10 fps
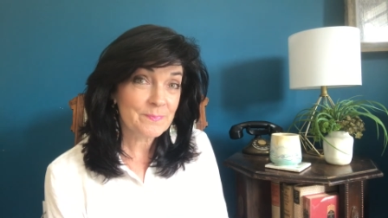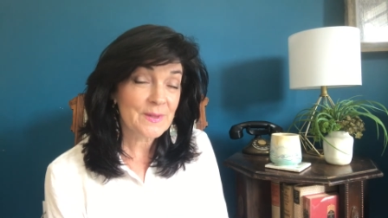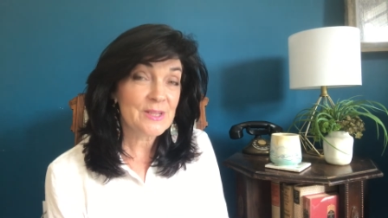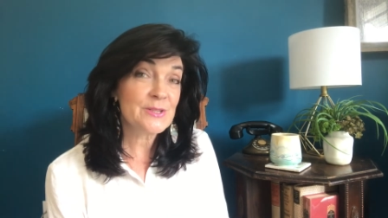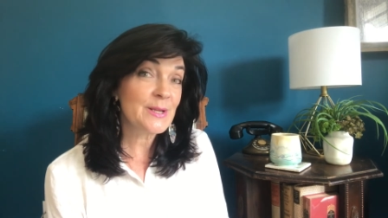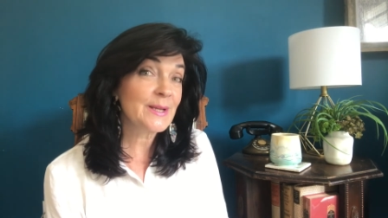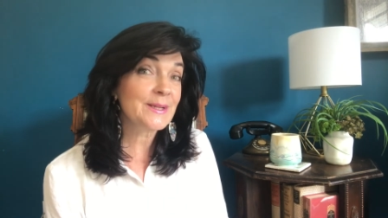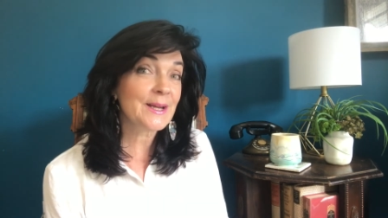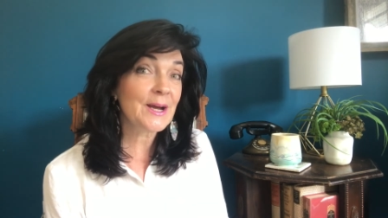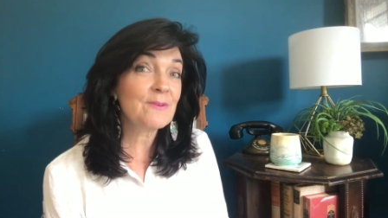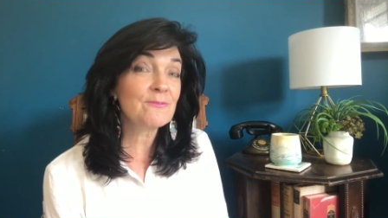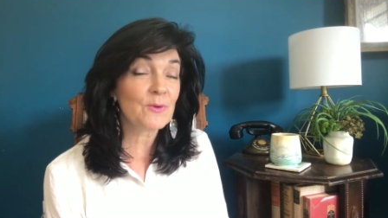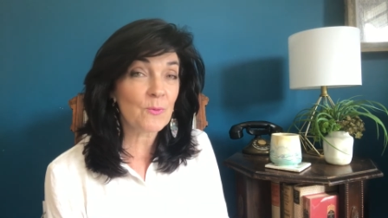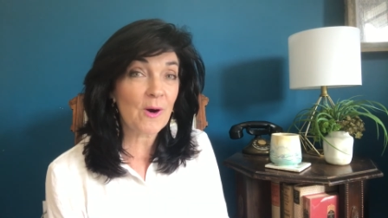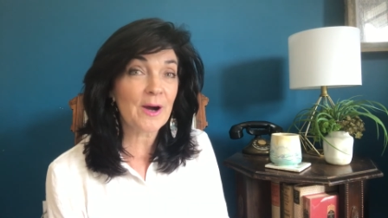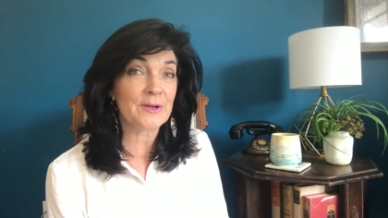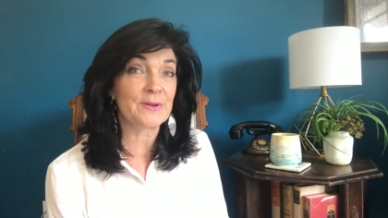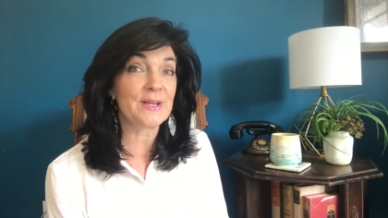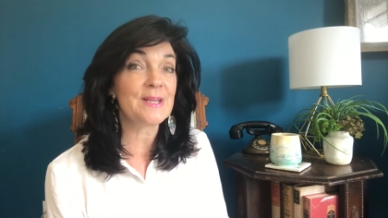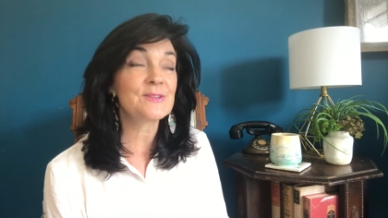and she had come for water,
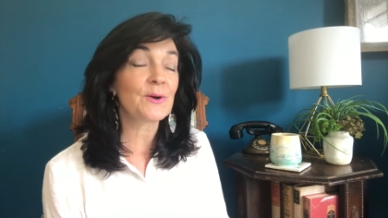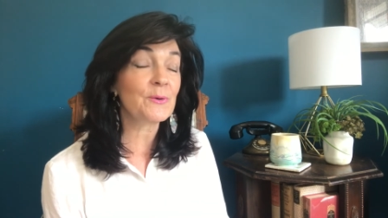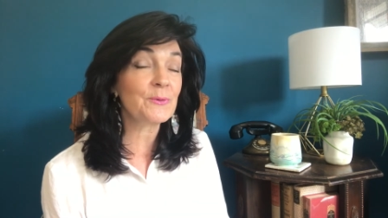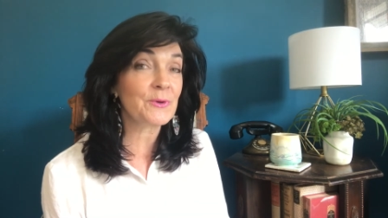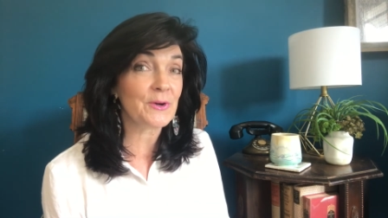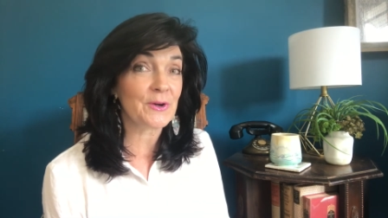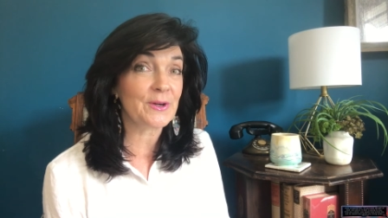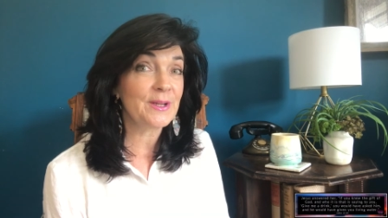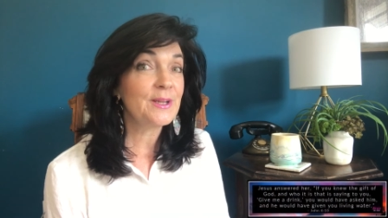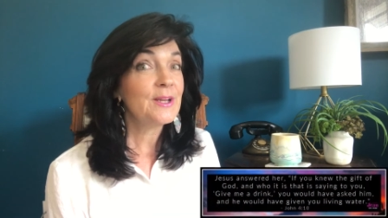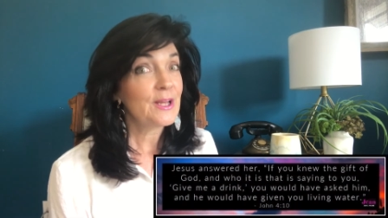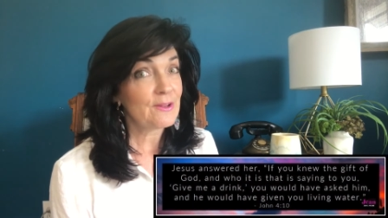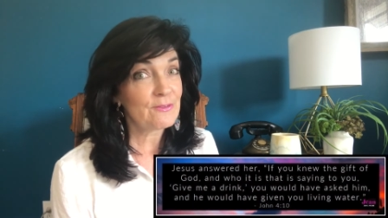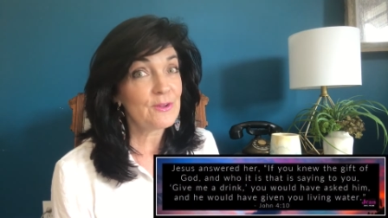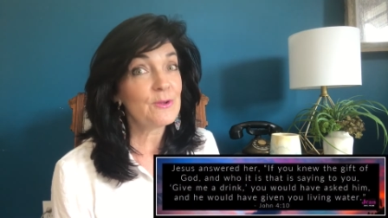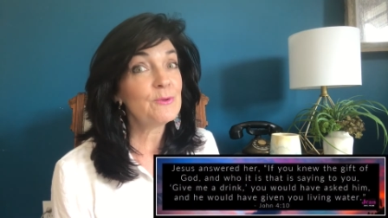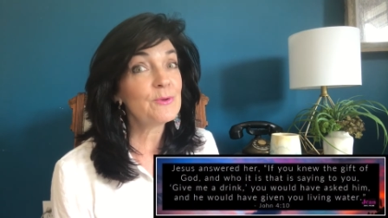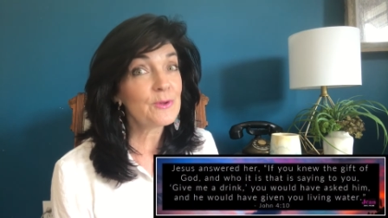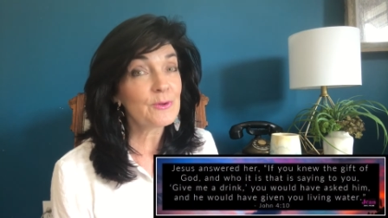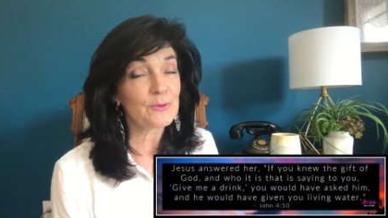and he told her, "If you
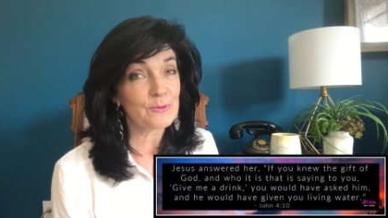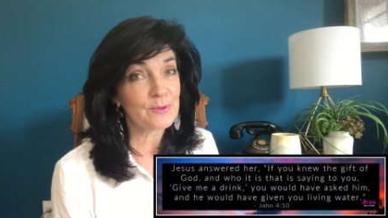knew